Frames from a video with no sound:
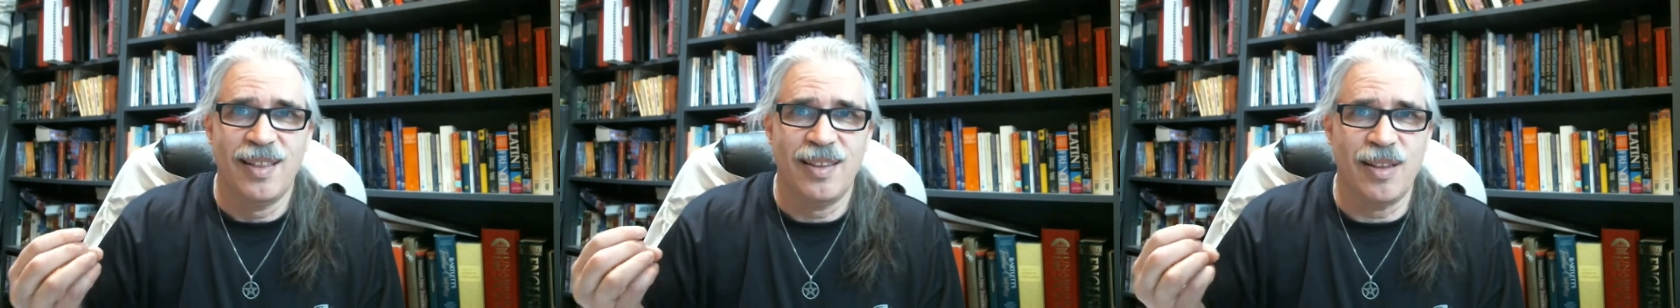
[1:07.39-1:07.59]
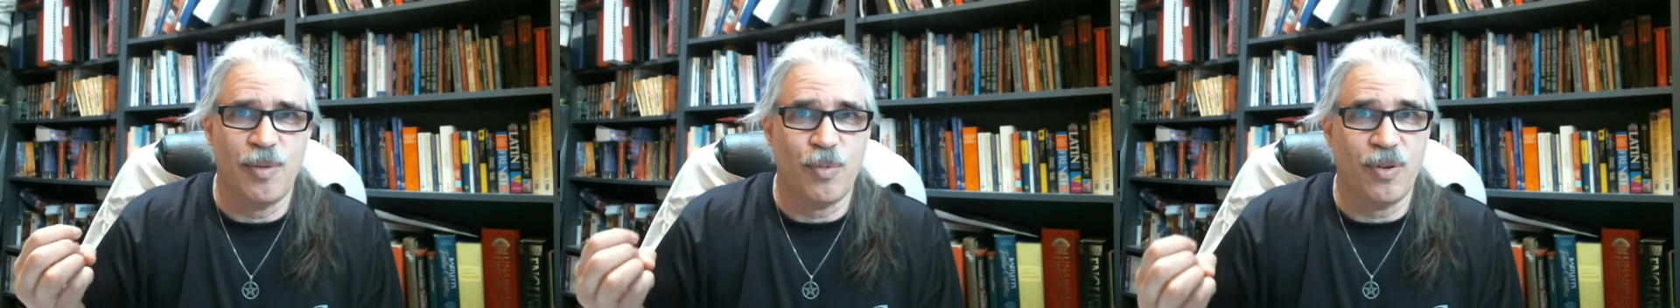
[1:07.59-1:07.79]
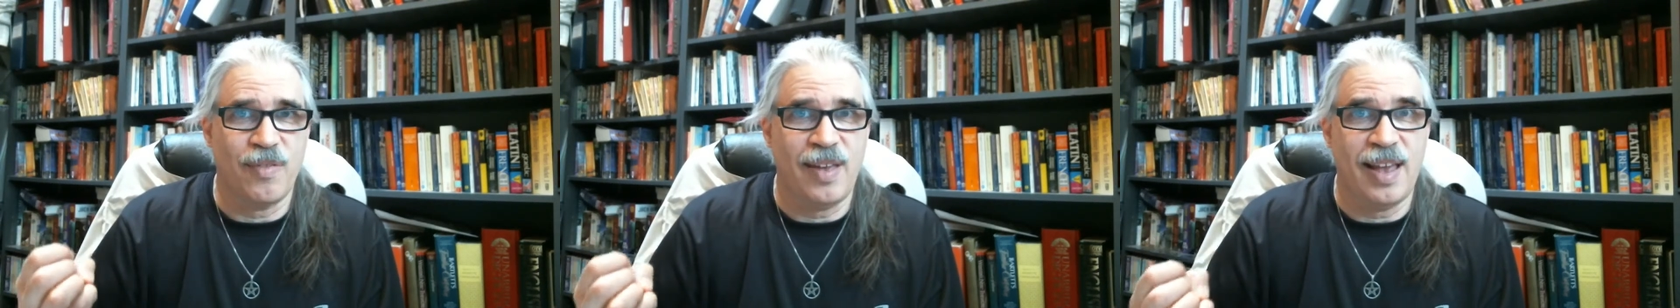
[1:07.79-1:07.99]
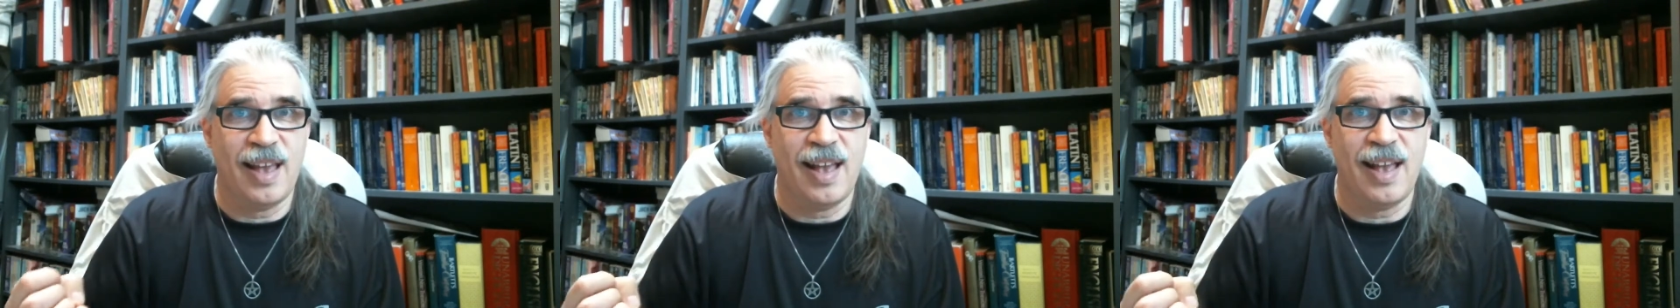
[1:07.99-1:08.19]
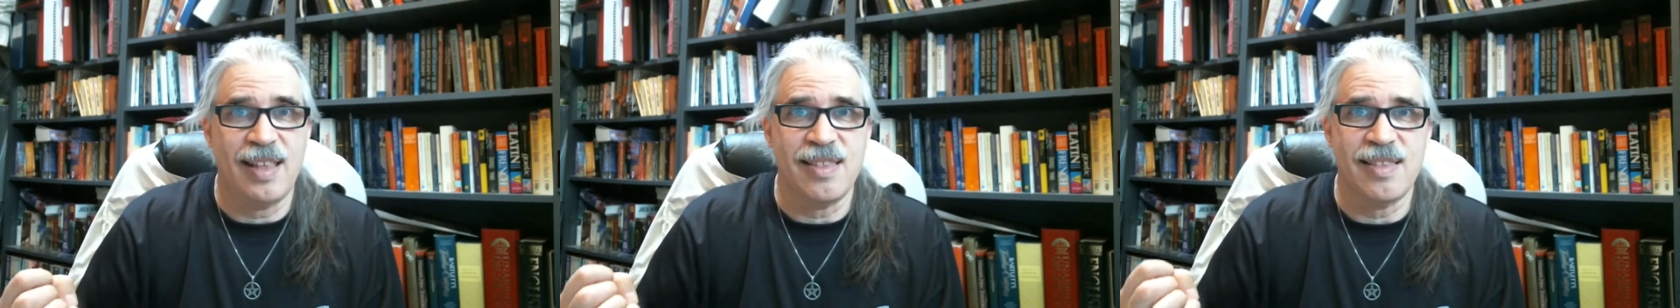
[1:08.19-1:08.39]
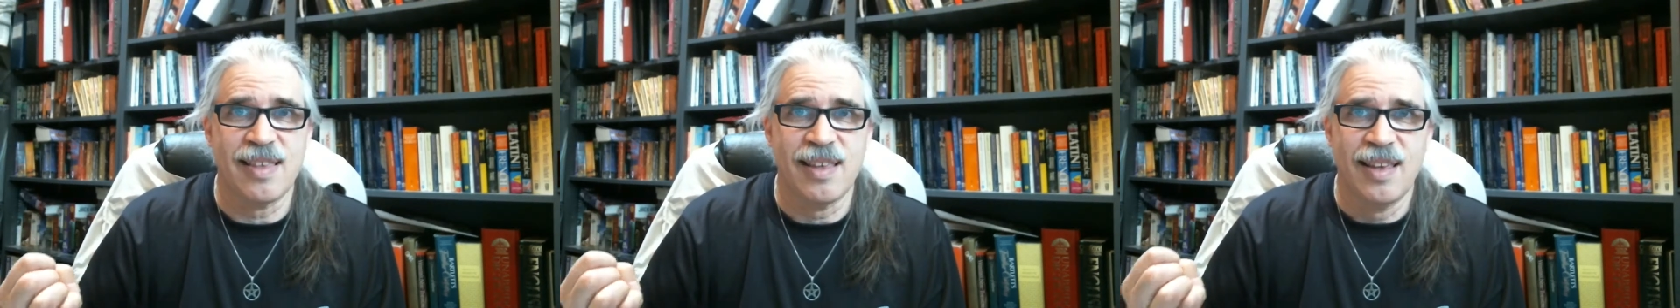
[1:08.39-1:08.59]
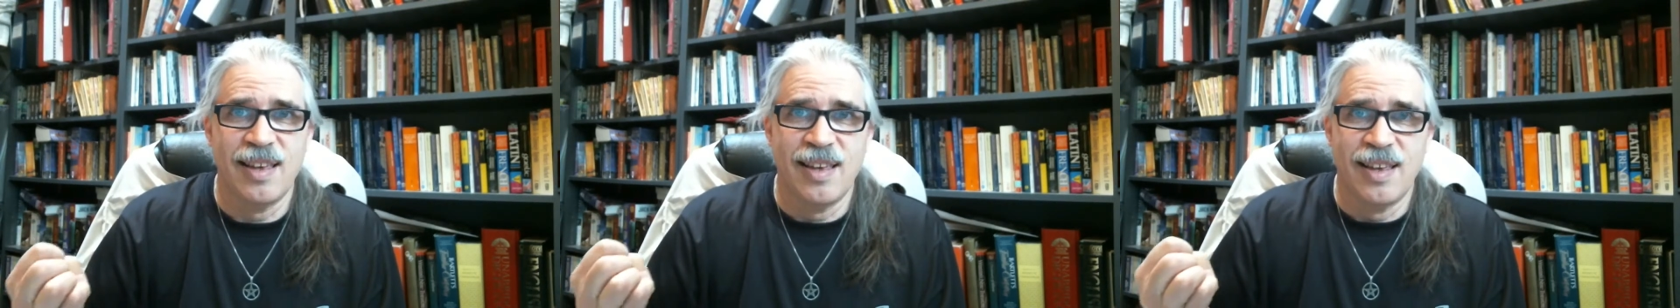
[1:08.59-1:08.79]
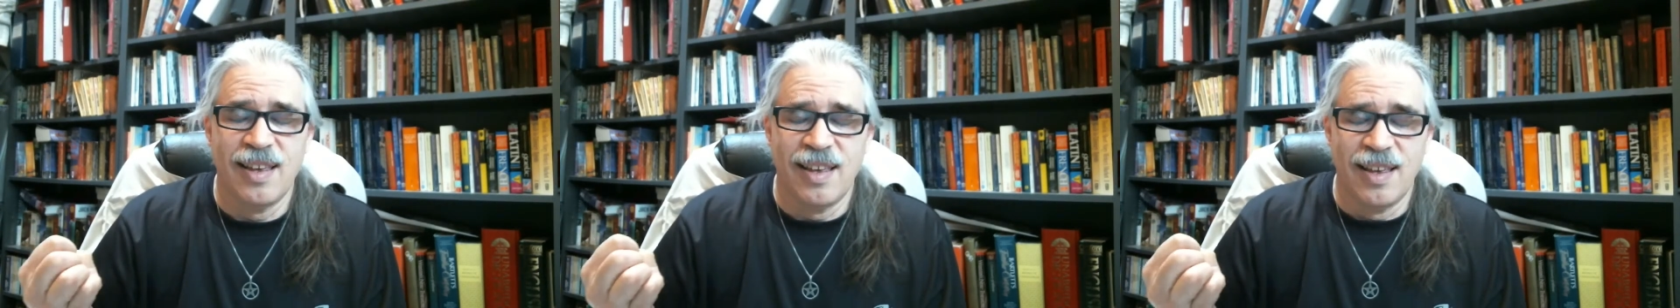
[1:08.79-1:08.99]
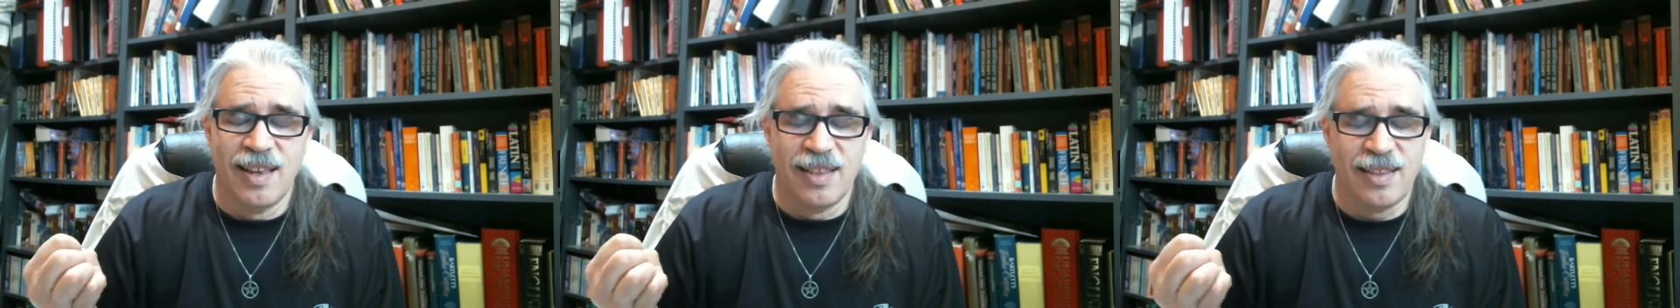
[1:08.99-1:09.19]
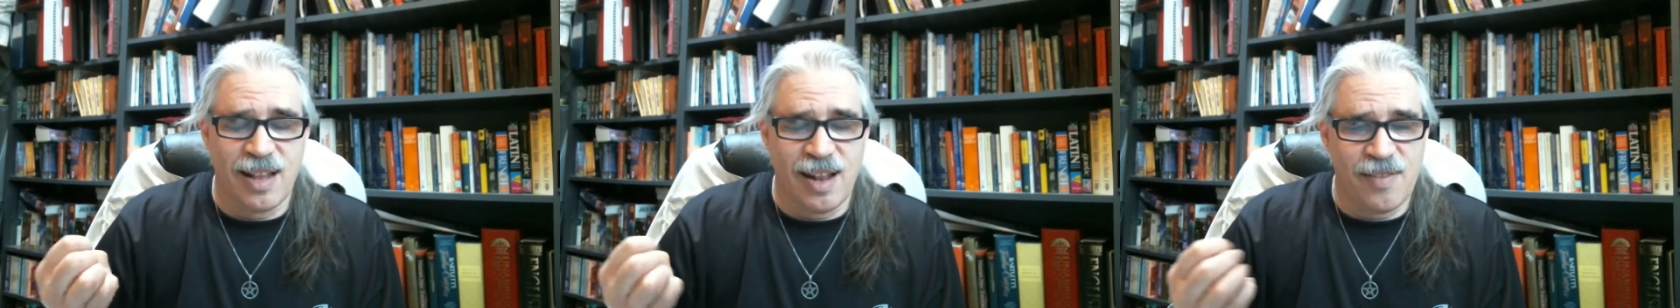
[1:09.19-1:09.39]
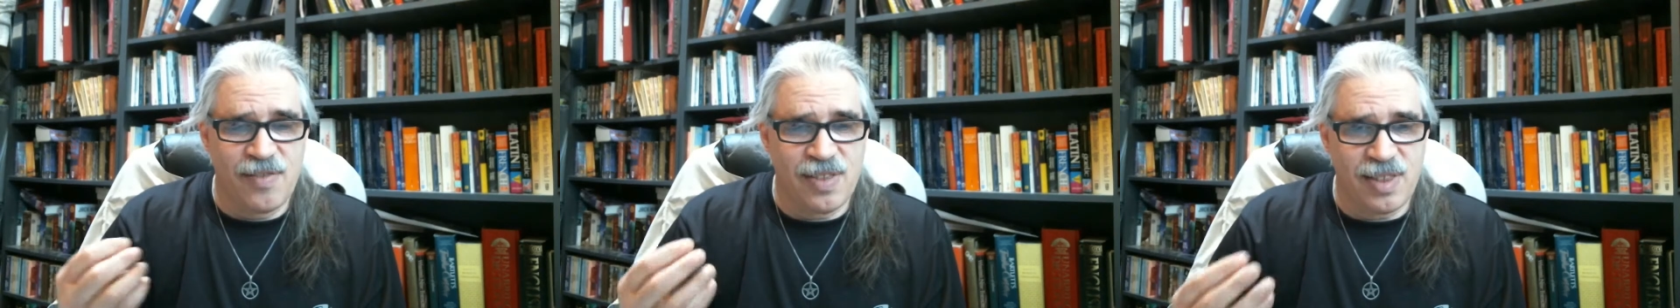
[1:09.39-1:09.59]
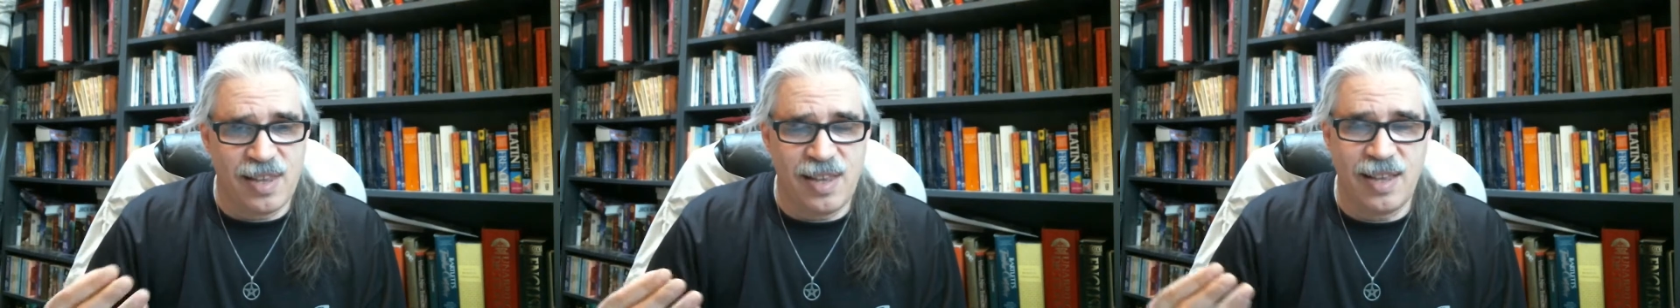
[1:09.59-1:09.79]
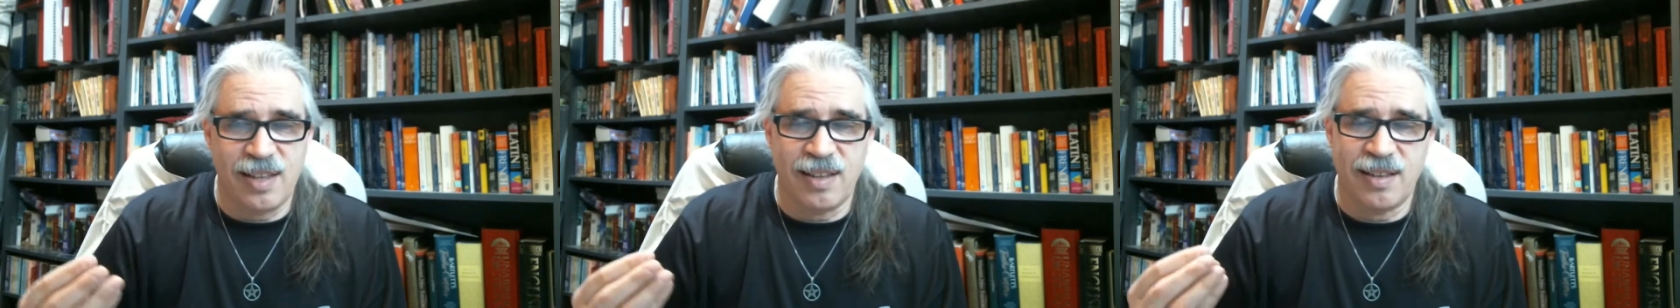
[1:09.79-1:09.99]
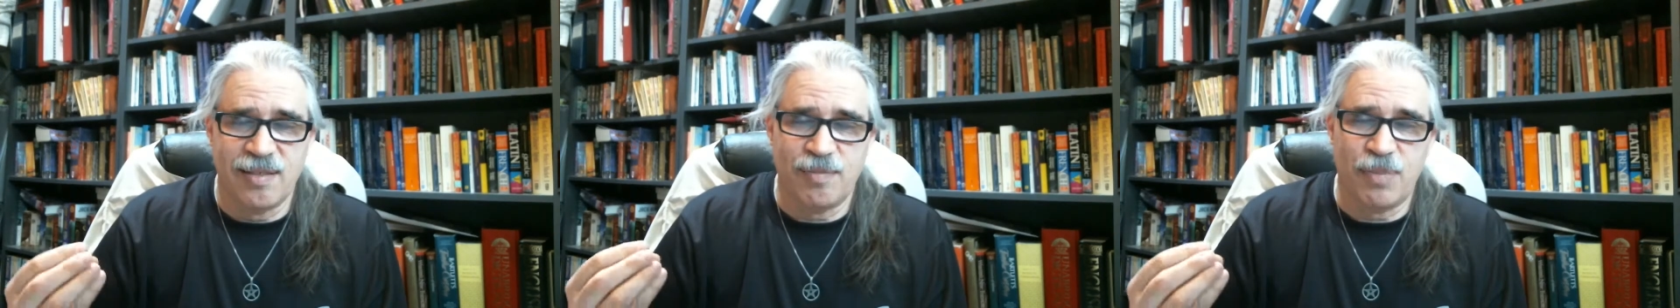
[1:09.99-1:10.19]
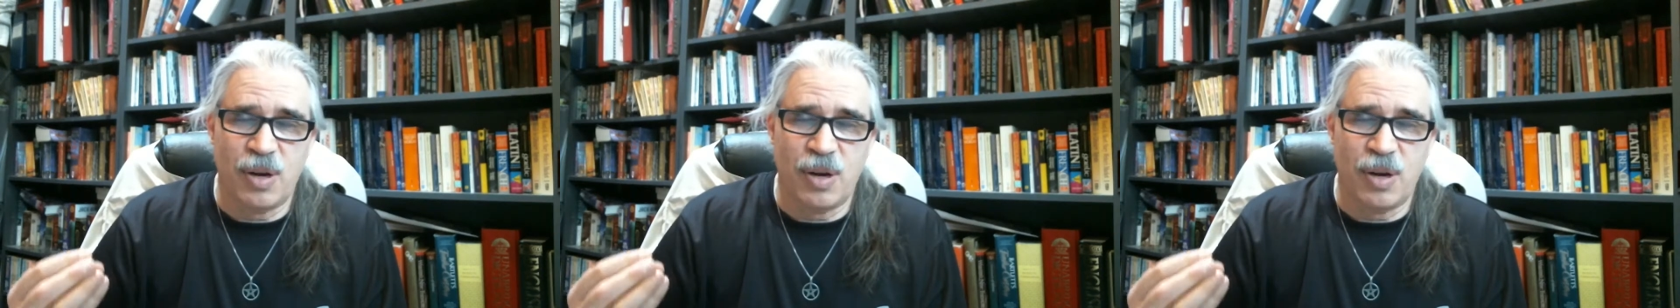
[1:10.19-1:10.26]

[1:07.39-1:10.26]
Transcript: the number of ads that I've seen